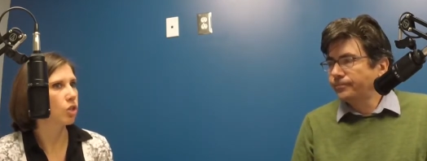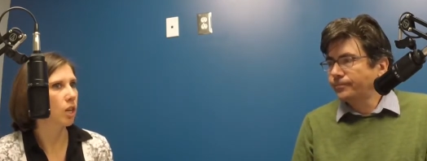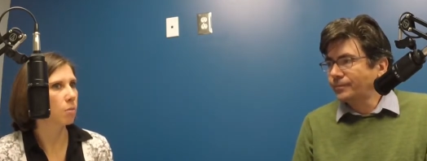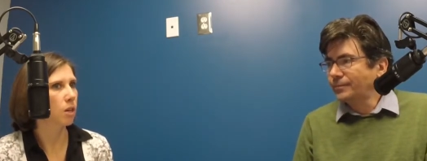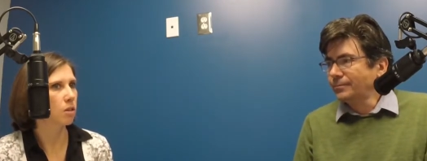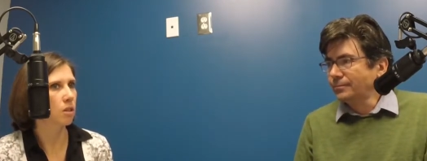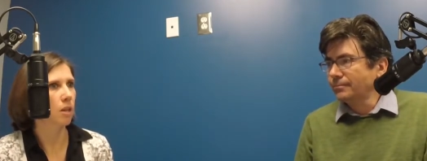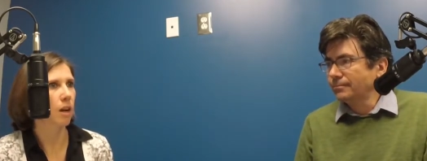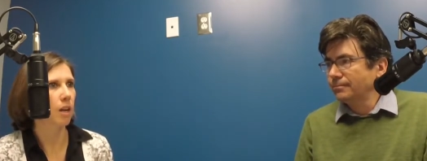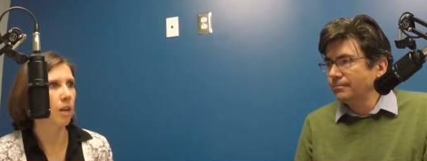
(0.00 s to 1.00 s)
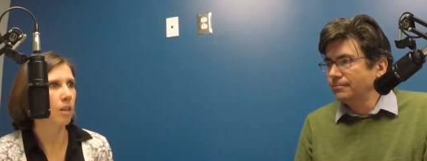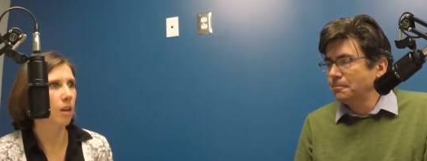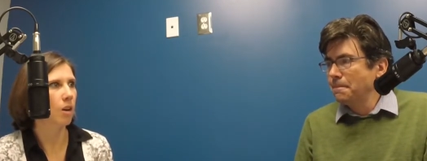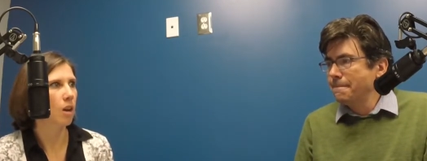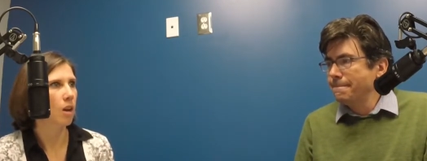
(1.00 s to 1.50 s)
Speaker 1: shapes our society and
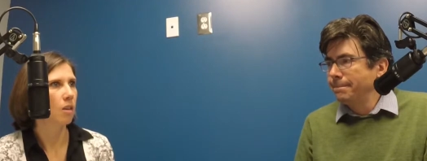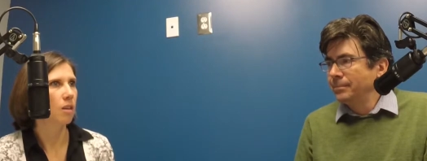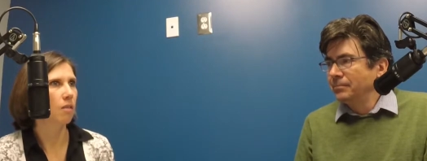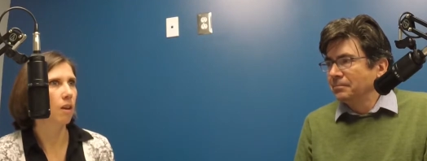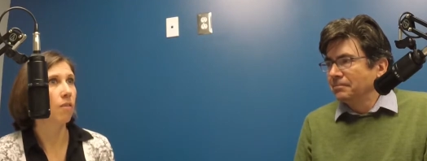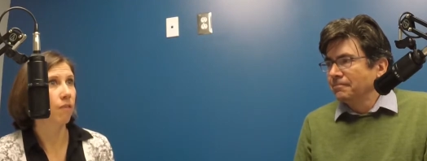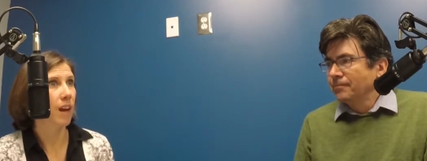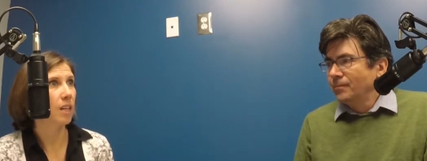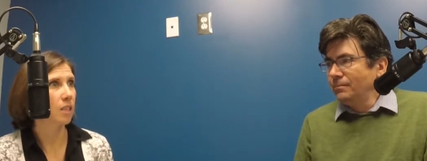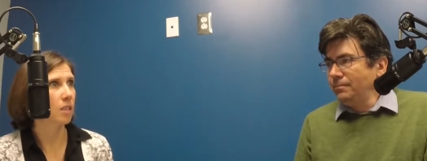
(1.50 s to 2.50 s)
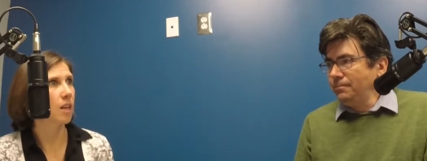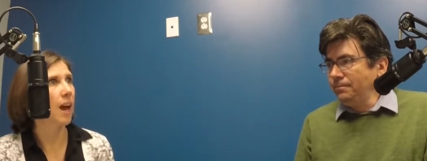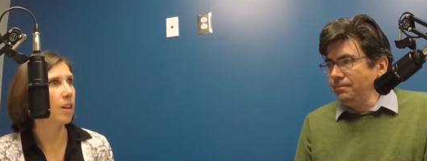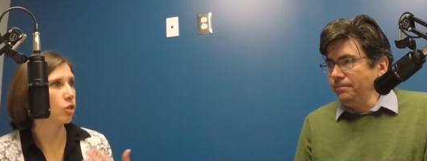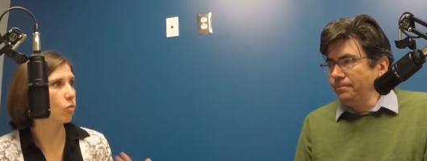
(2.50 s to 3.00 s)
then the effects it's
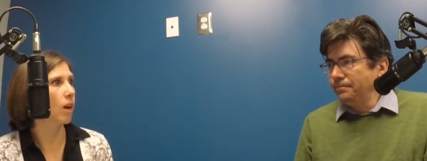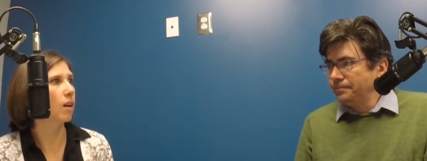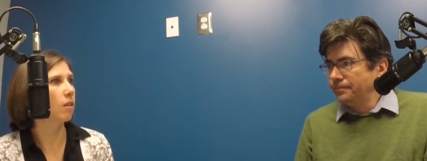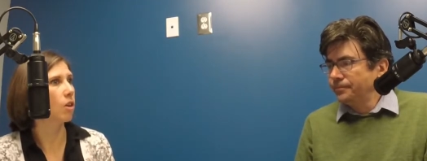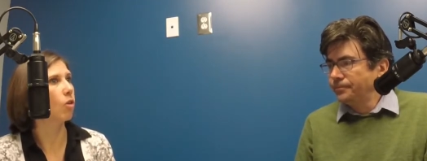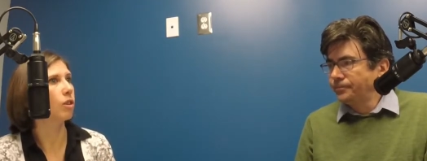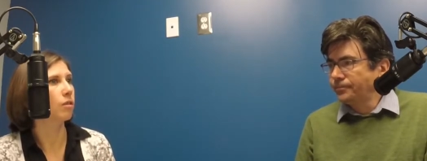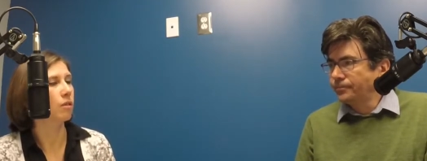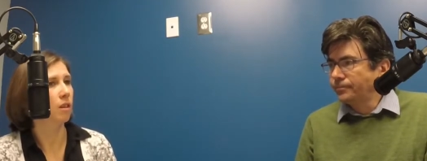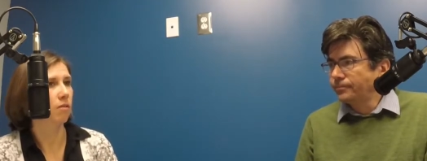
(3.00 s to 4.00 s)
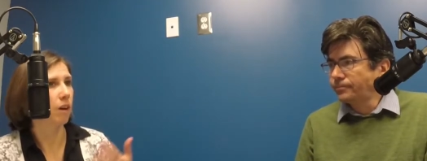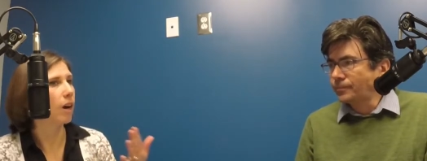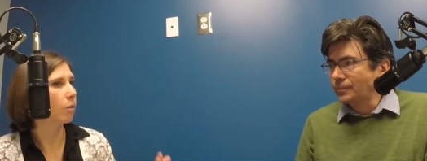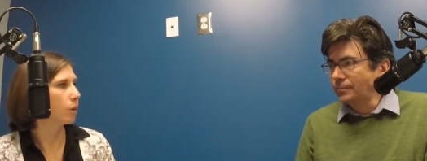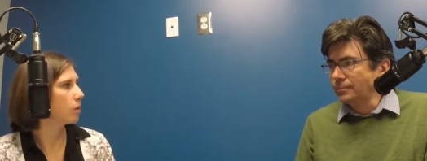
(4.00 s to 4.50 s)
had directly on the
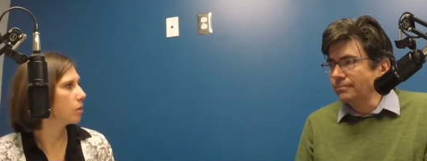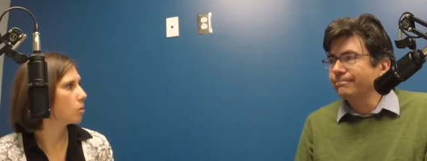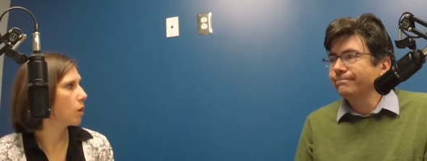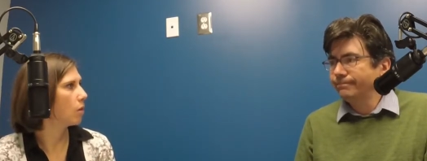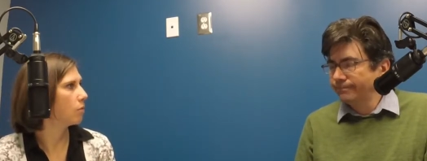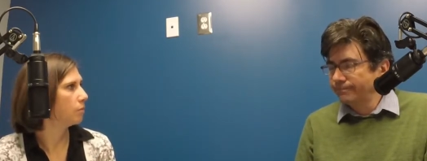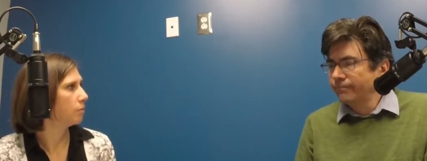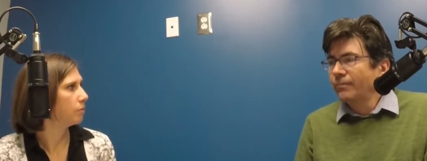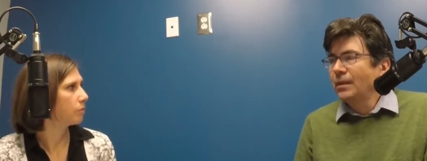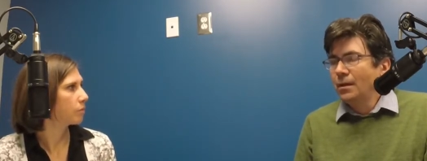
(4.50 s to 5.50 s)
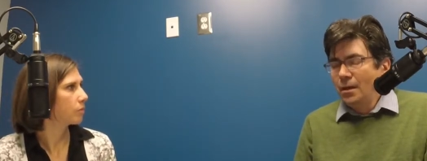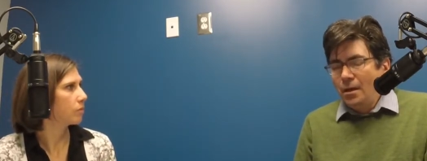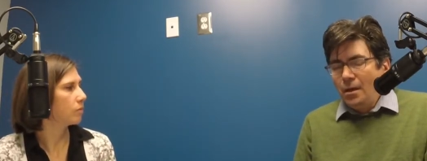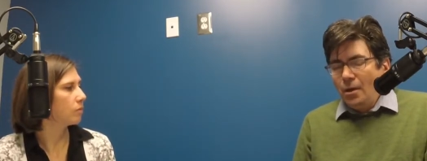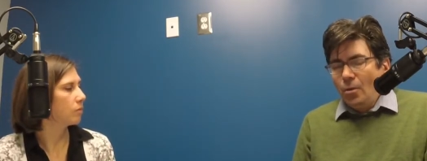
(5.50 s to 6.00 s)
environment as well?
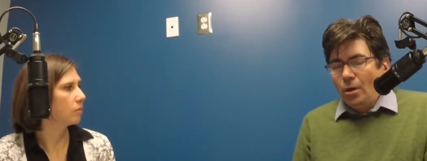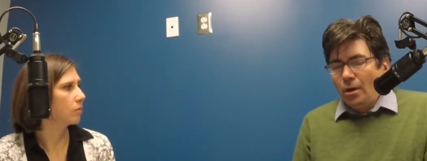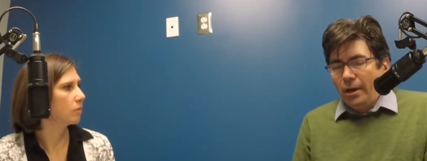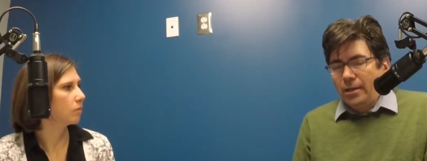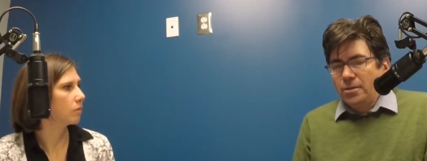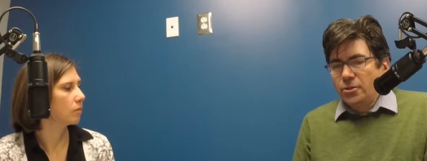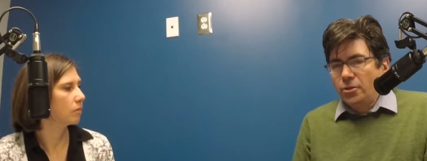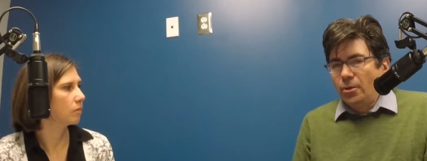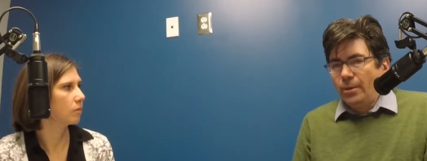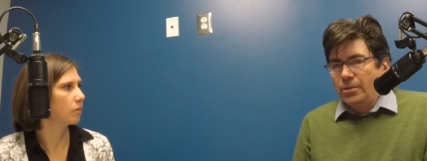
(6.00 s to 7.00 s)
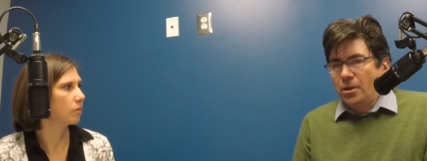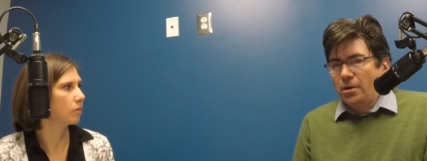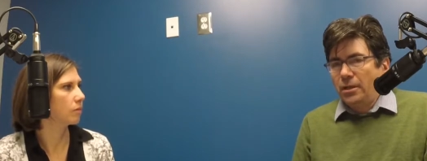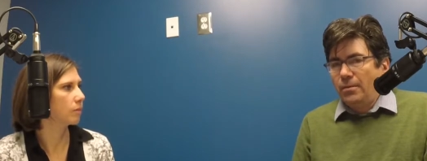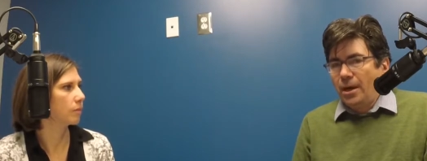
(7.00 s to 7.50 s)
Speaker 2: Well, I can start by
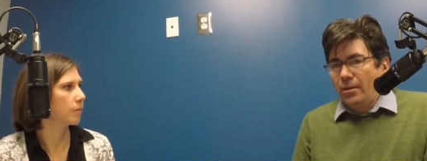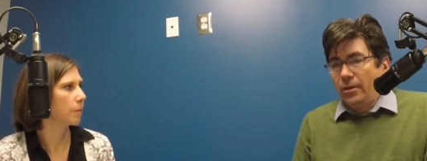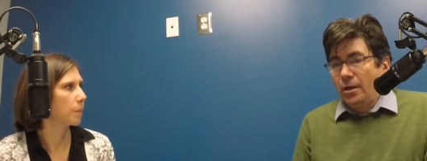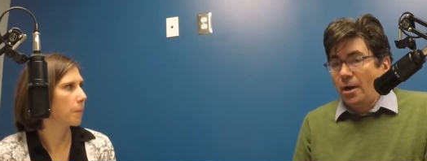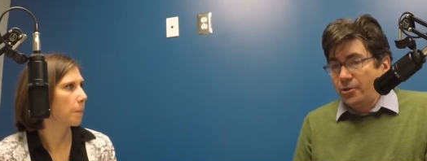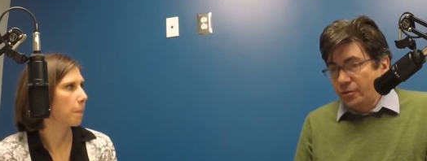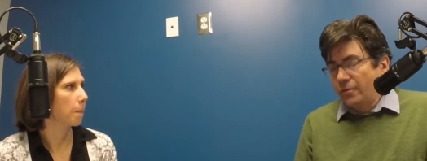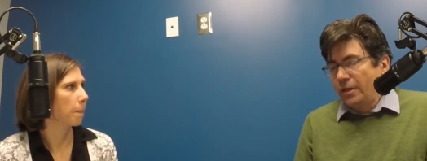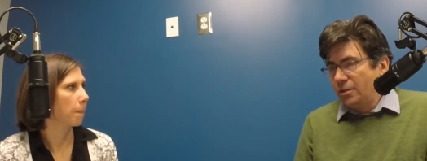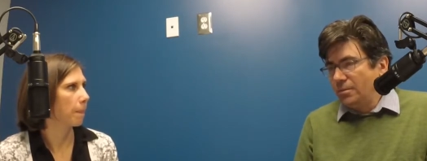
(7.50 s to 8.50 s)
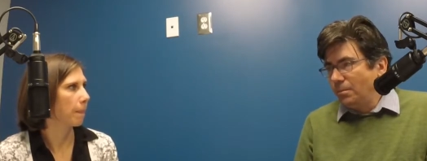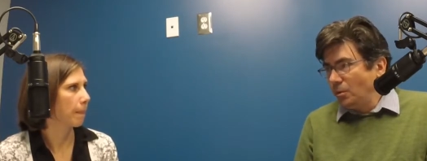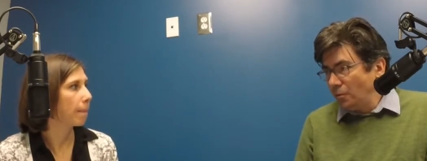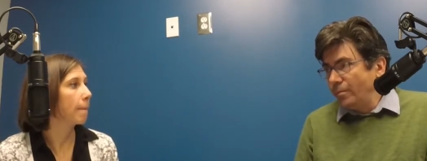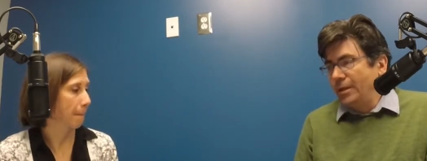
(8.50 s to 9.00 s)
talking about the conservation
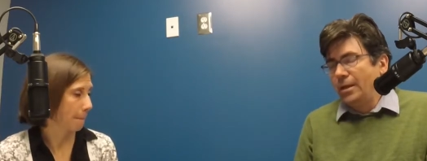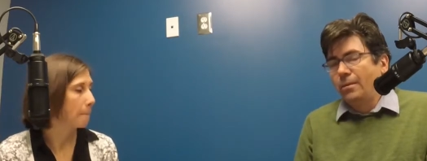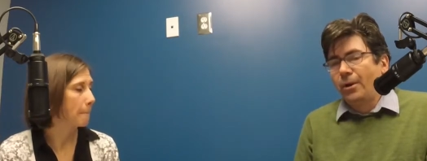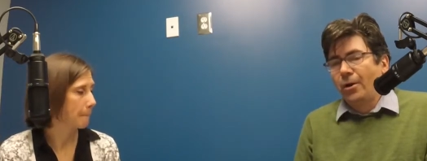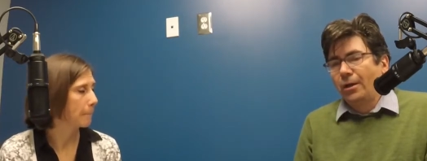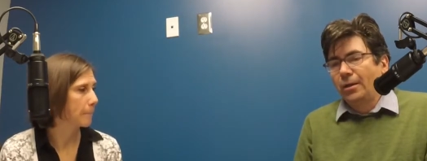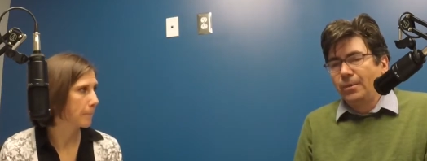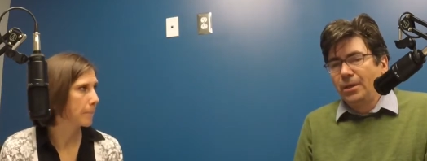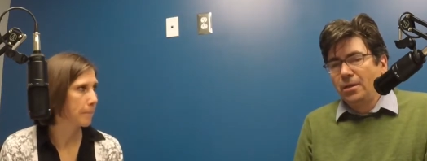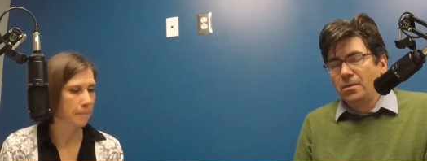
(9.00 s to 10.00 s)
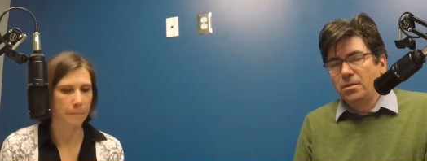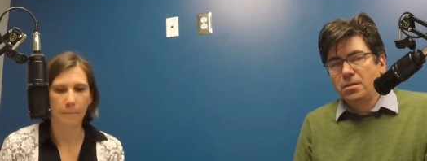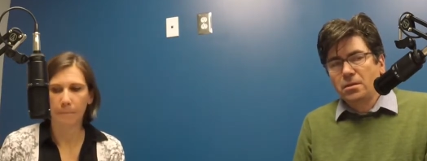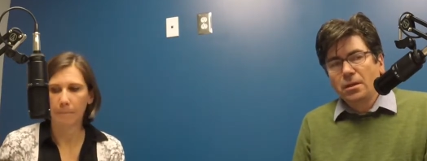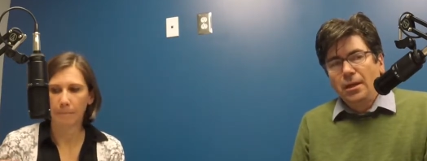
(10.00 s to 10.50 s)
movement in America
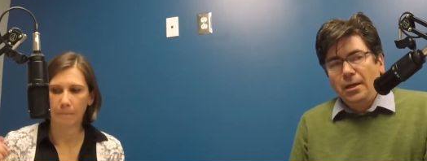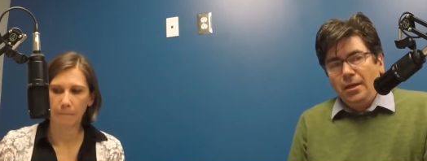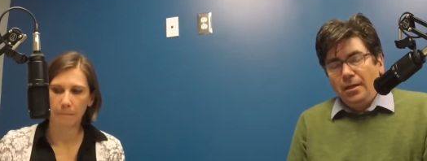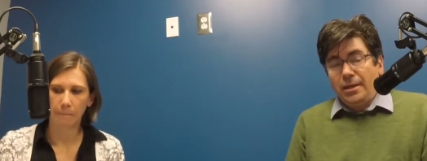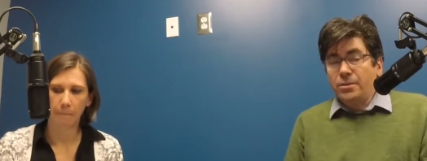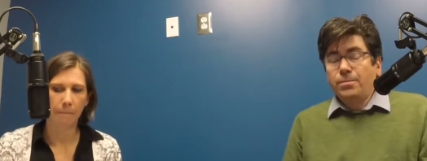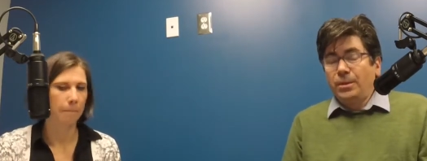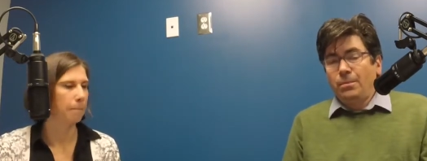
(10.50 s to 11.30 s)
because that's been